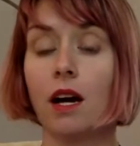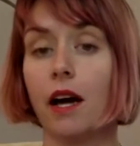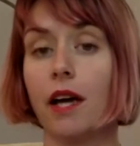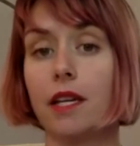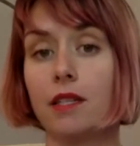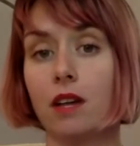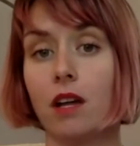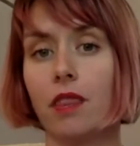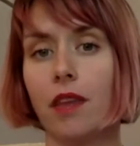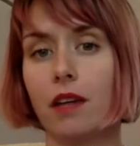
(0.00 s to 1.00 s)
any
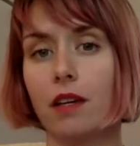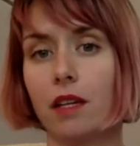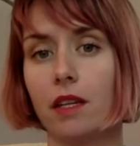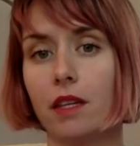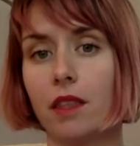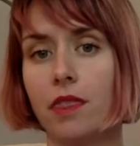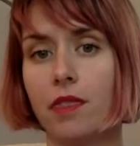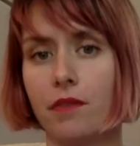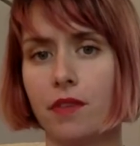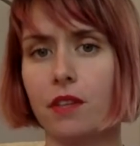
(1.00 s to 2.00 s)
salt that
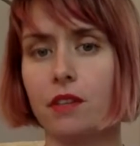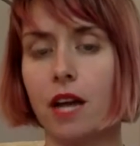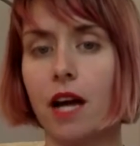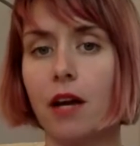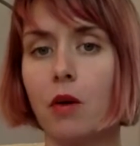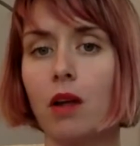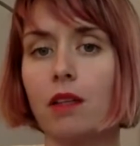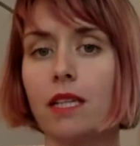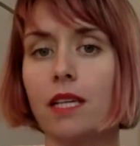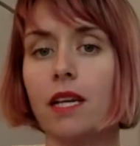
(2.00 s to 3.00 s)
feels high
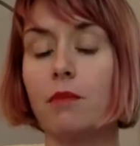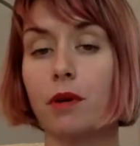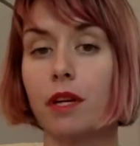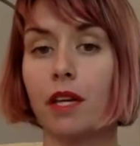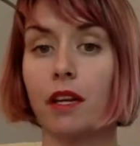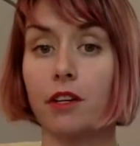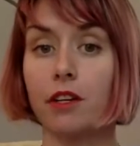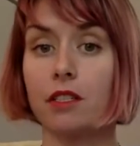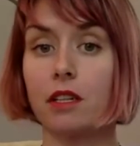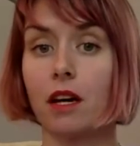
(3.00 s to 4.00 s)
quality, and putting it under
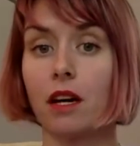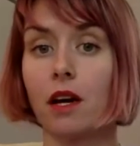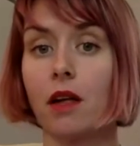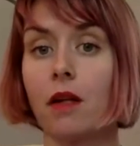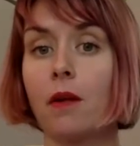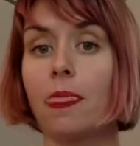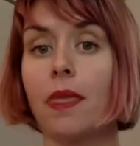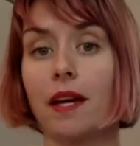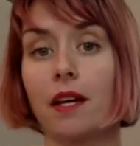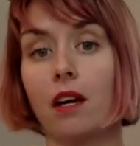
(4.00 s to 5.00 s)
your tongue,
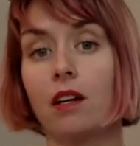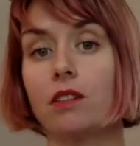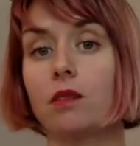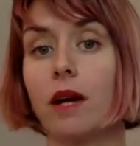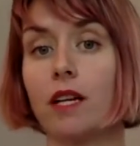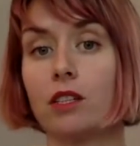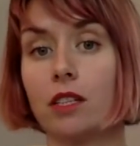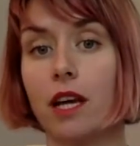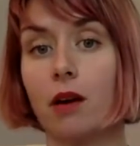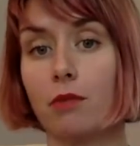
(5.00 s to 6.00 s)
that can also
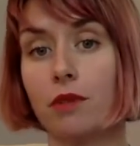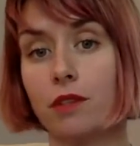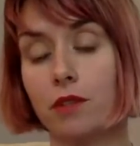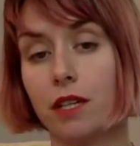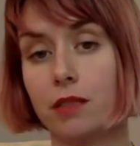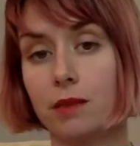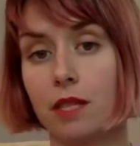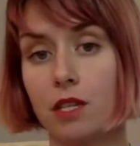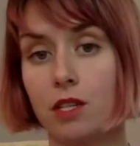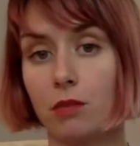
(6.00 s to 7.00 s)
actually help with the
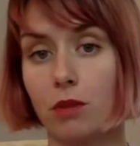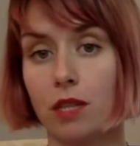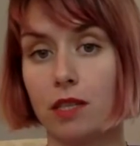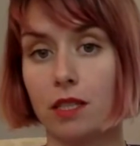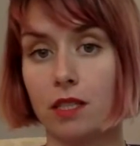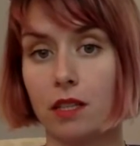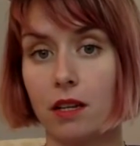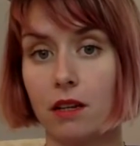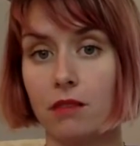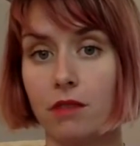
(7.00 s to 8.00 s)
transmutation process
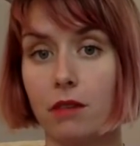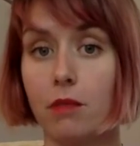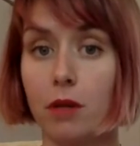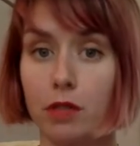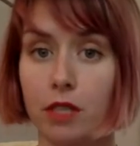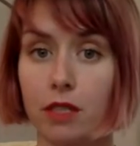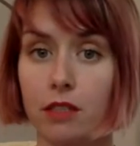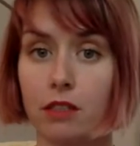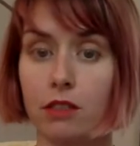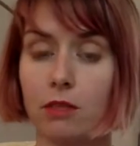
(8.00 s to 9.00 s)
of emotion.
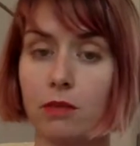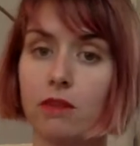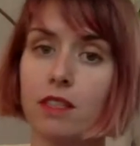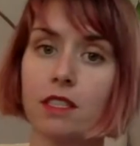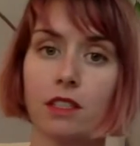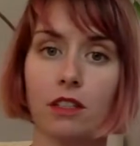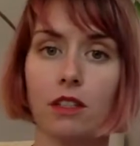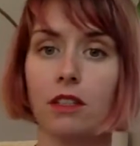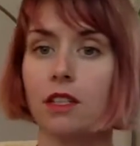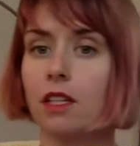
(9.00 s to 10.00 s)
So some of these
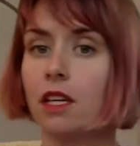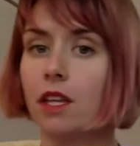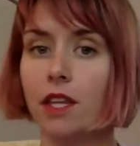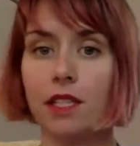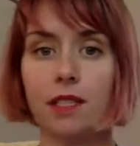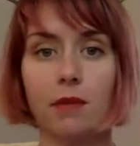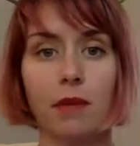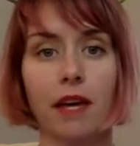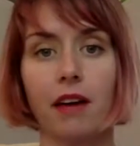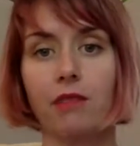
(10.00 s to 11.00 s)
little things can be
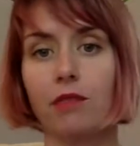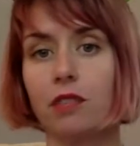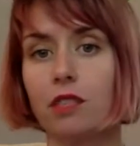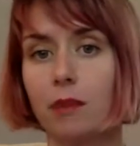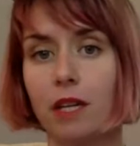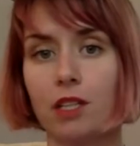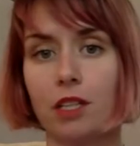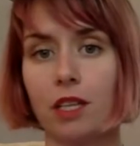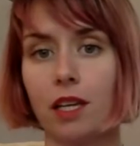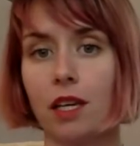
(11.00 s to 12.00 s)
helpful,
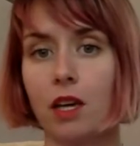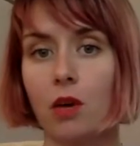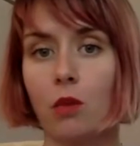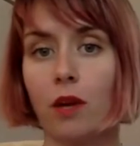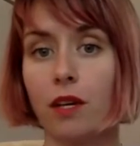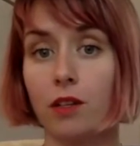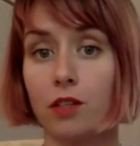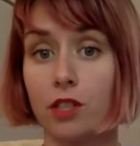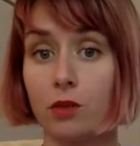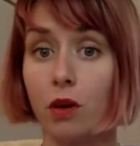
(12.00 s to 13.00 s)
especially when you're
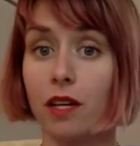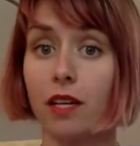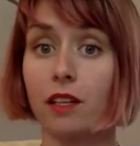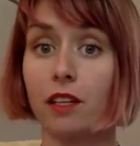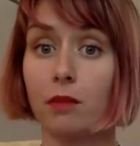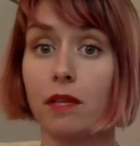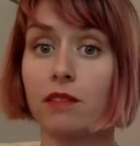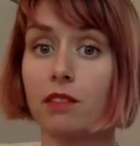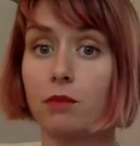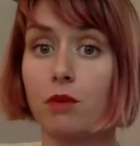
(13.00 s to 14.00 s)
just wanting a little bit of
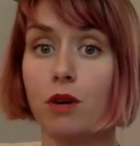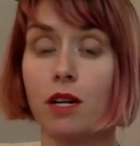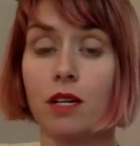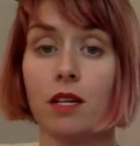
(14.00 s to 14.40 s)
support.